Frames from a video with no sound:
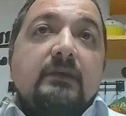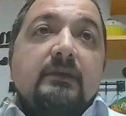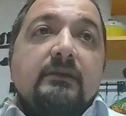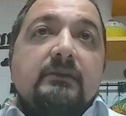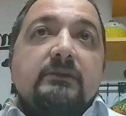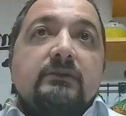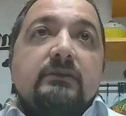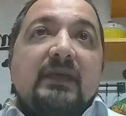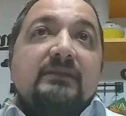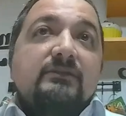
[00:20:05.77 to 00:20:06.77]

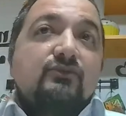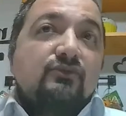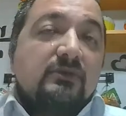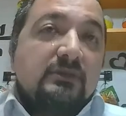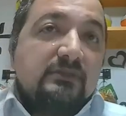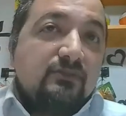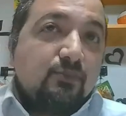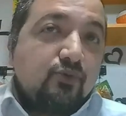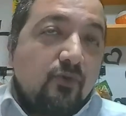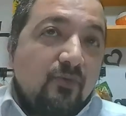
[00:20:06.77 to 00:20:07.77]
and to
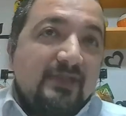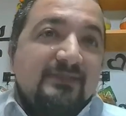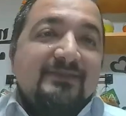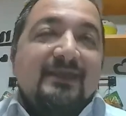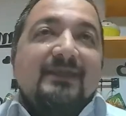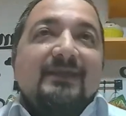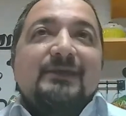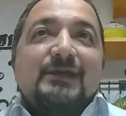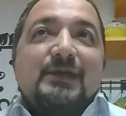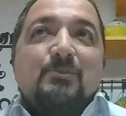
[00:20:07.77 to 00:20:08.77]
prevent
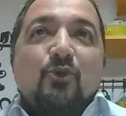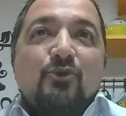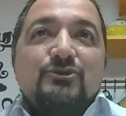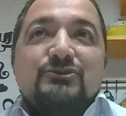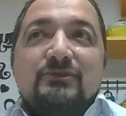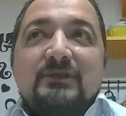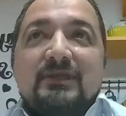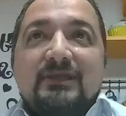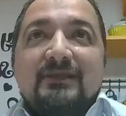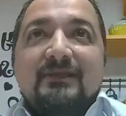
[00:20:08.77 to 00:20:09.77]
a person
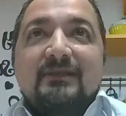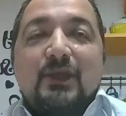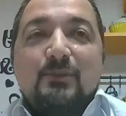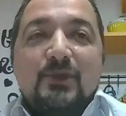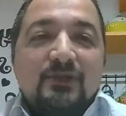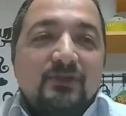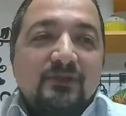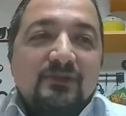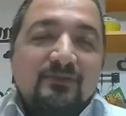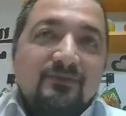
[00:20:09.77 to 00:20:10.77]
coming
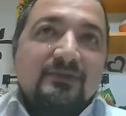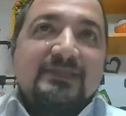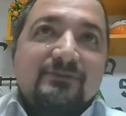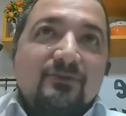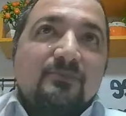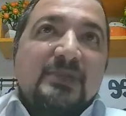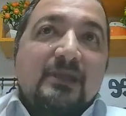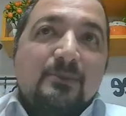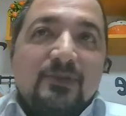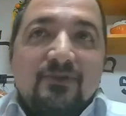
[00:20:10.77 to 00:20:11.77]

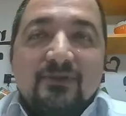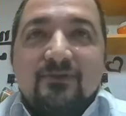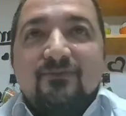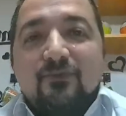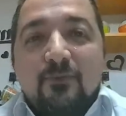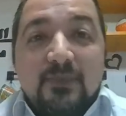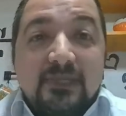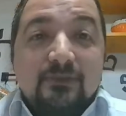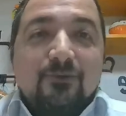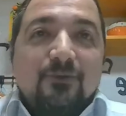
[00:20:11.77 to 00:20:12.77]
becoming from
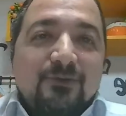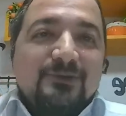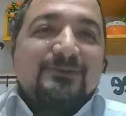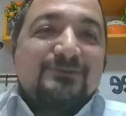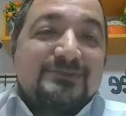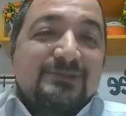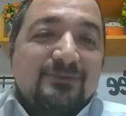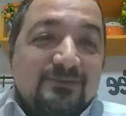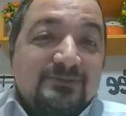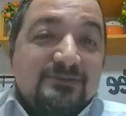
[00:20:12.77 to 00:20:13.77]
hero to
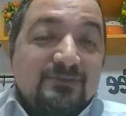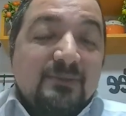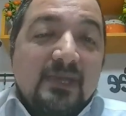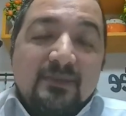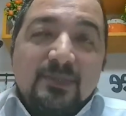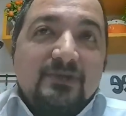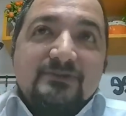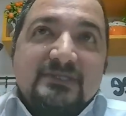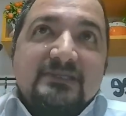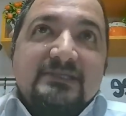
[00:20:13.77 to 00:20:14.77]
zero.
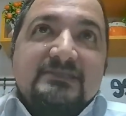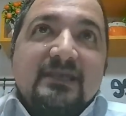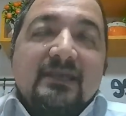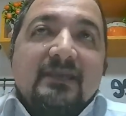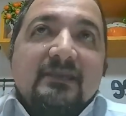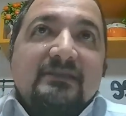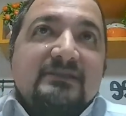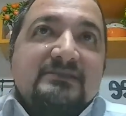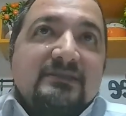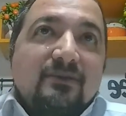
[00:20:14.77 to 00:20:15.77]
Because it
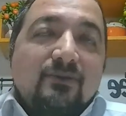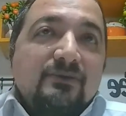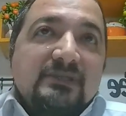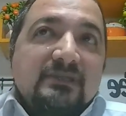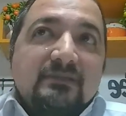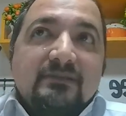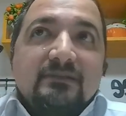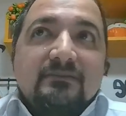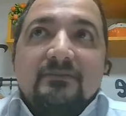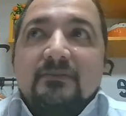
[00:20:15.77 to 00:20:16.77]
is only
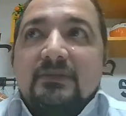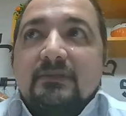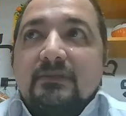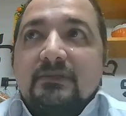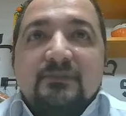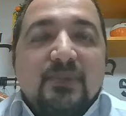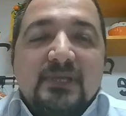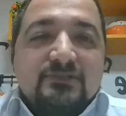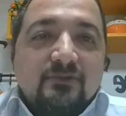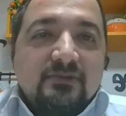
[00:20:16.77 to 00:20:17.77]

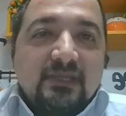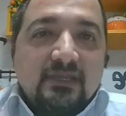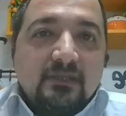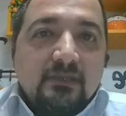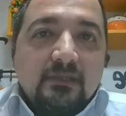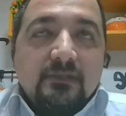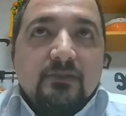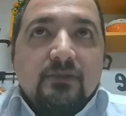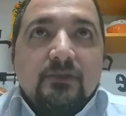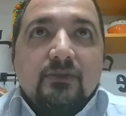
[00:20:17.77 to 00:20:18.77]
depends on
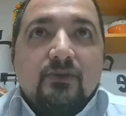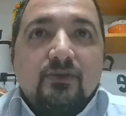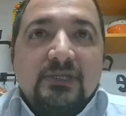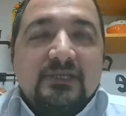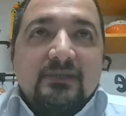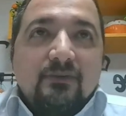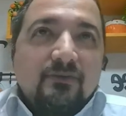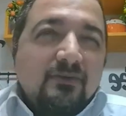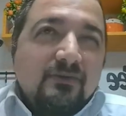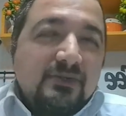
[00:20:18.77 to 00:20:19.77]
a quick
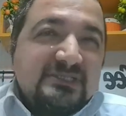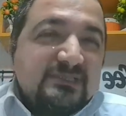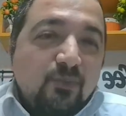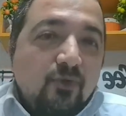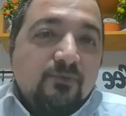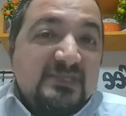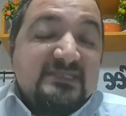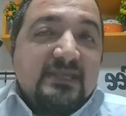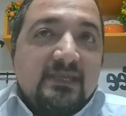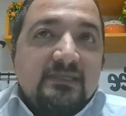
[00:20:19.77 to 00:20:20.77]
or a small
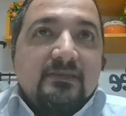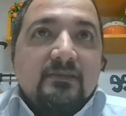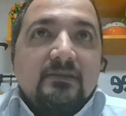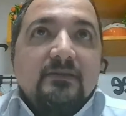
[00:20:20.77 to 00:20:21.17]
mistake.